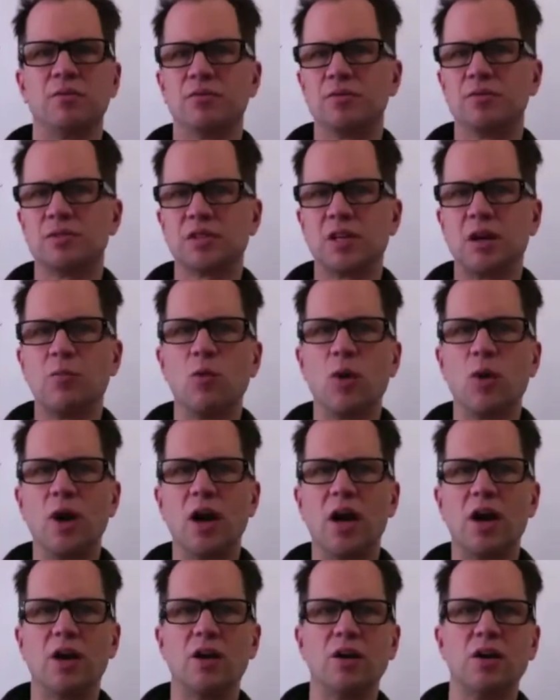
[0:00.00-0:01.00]

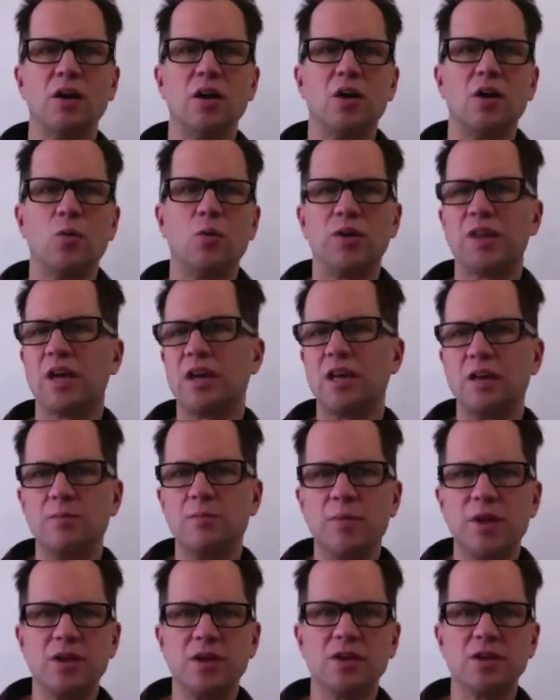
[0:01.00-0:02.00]
somewhere without any
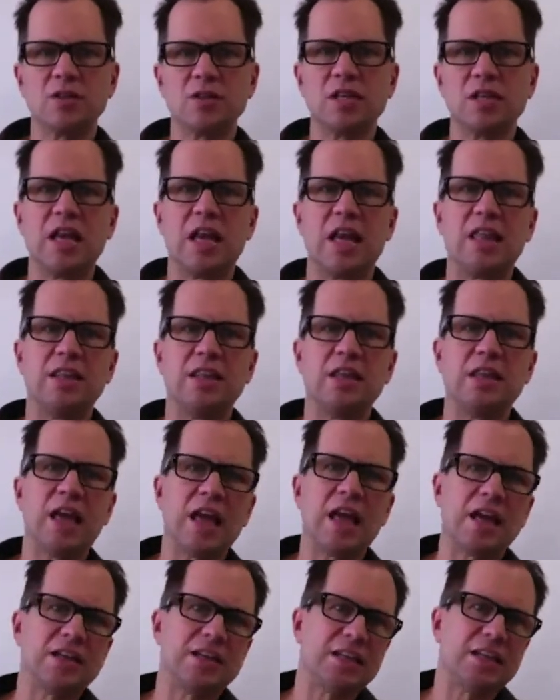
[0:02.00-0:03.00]
meals and then
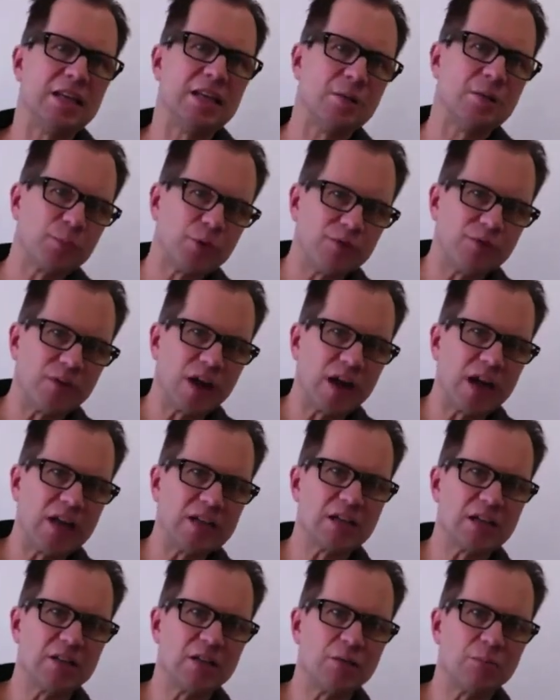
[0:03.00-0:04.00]
had to
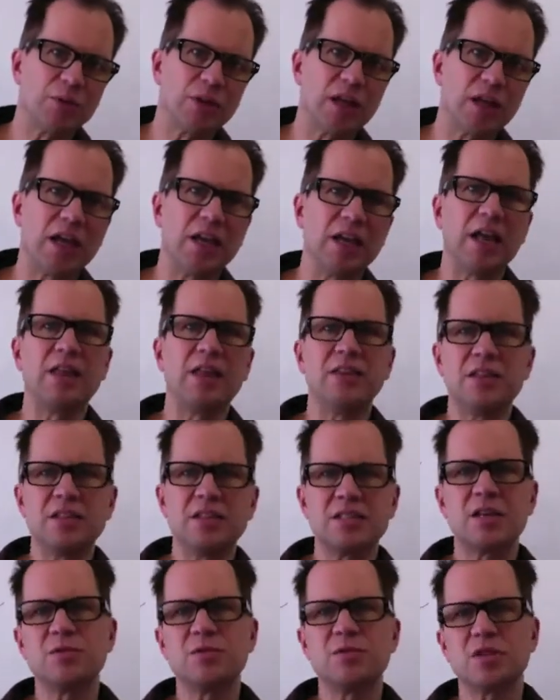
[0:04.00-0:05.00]
improvise on the plan and then
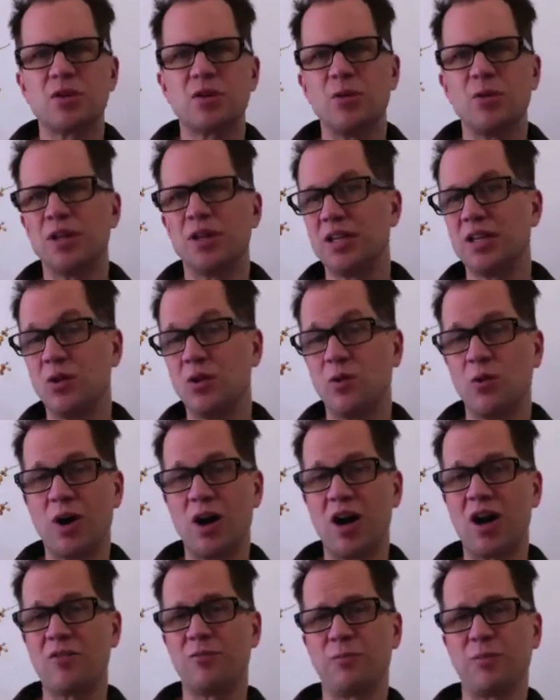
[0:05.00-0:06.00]
subsequently go
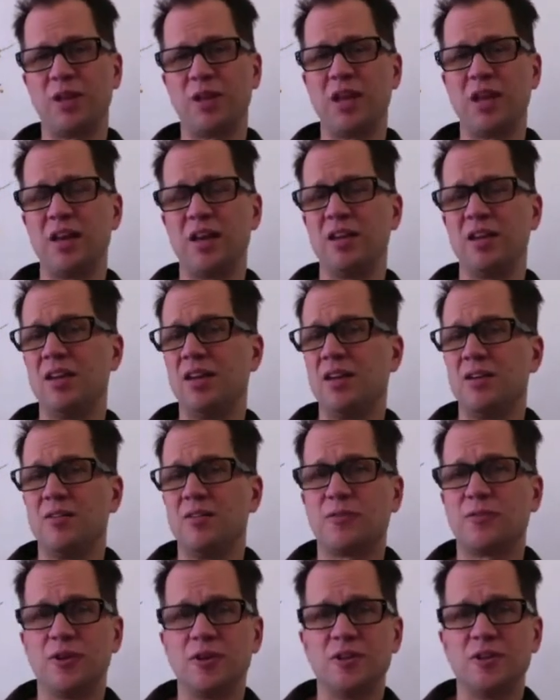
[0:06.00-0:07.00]
off plan
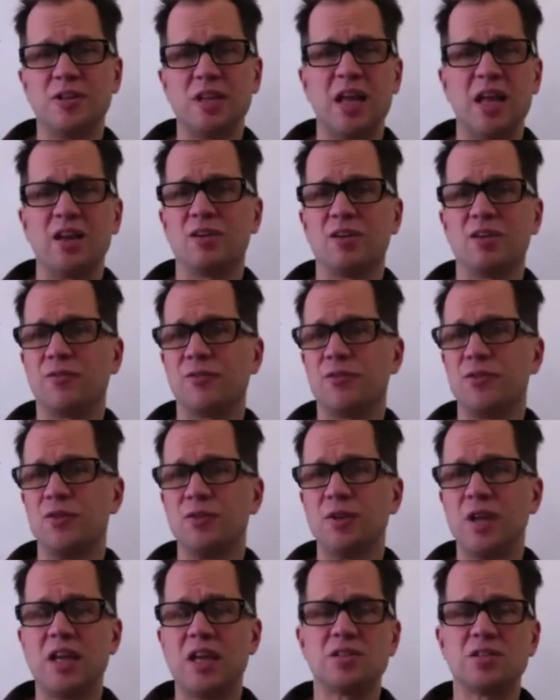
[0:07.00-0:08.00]
for a day or a few
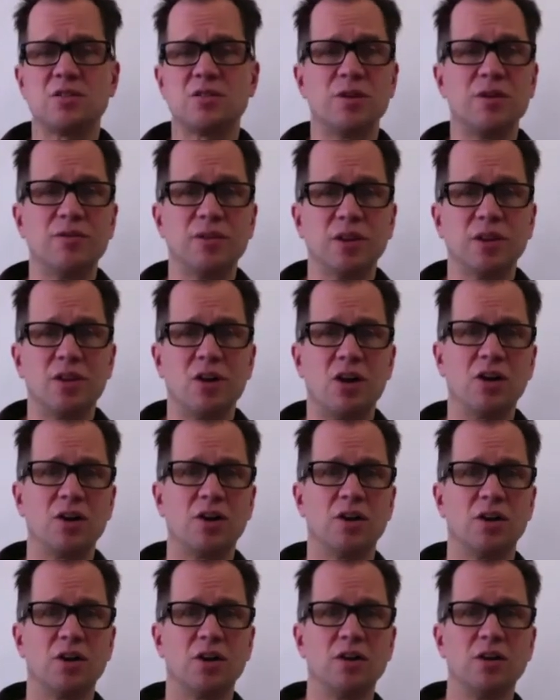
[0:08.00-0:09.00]
days or even
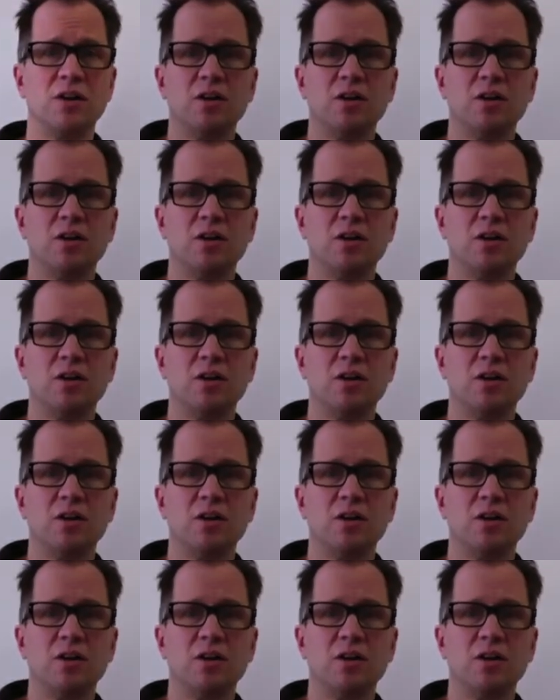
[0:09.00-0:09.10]
longer.